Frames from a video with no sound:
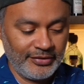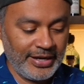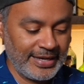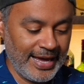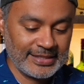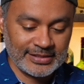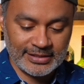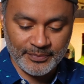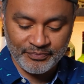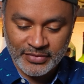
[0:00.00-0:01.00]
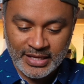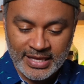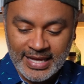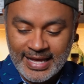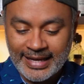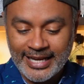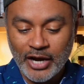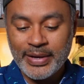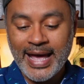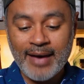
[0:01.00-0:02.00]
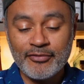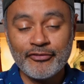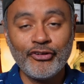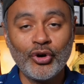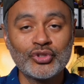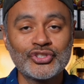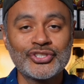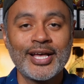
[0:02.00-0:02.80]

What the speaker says: All right, excellent. And there we have it, folks.